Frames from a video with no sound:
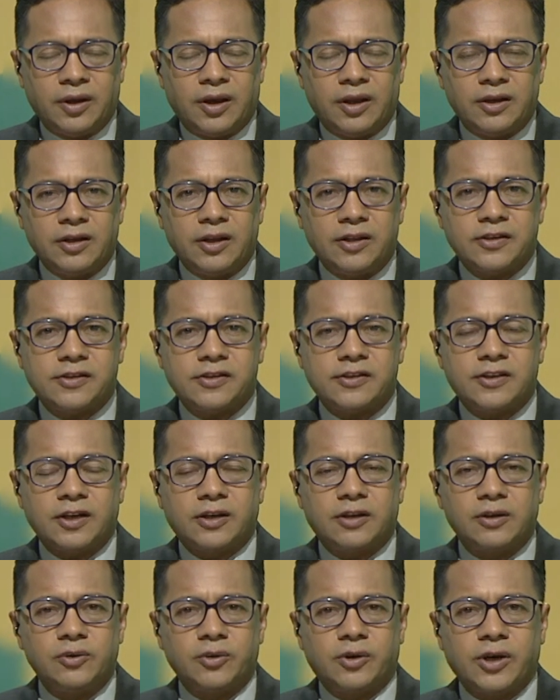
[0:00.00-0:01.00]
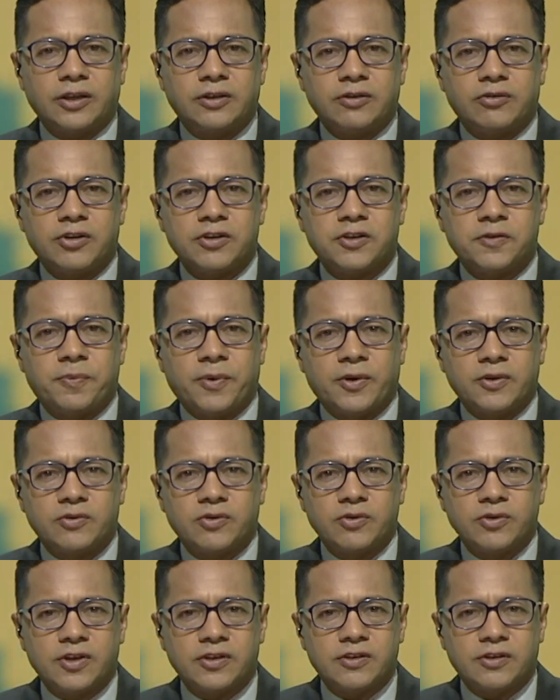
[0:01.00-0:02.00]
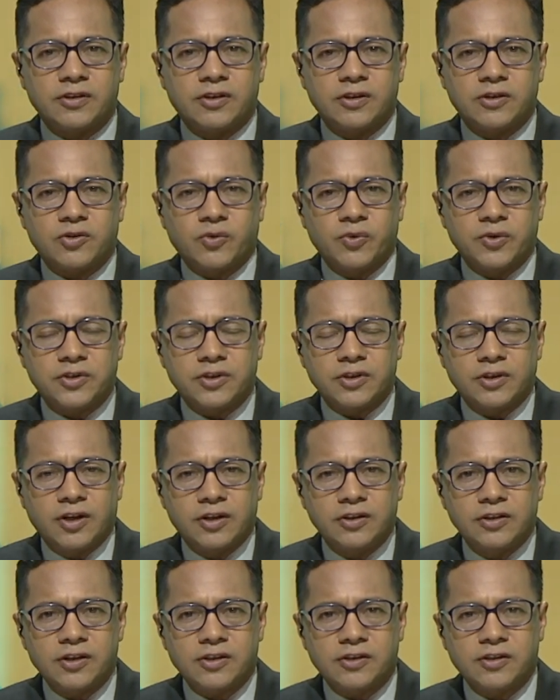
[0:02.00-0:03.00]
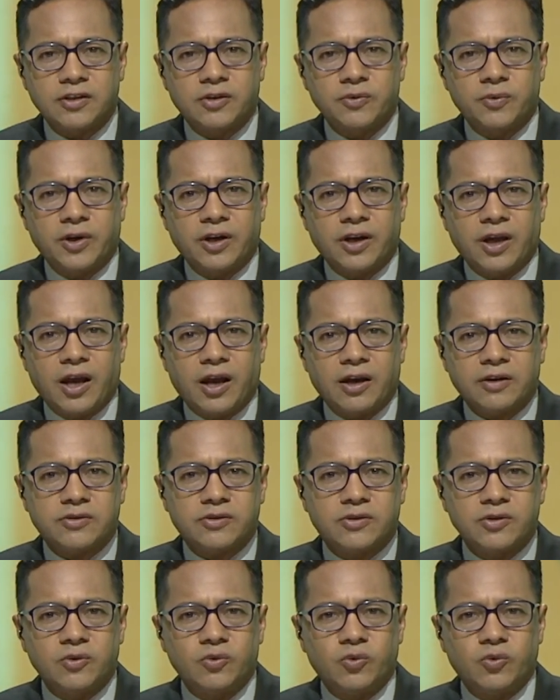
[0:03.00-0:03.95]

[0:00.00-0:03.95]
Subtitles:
And let's take a look at a response to yesterday's question. And yesterday we had asked you,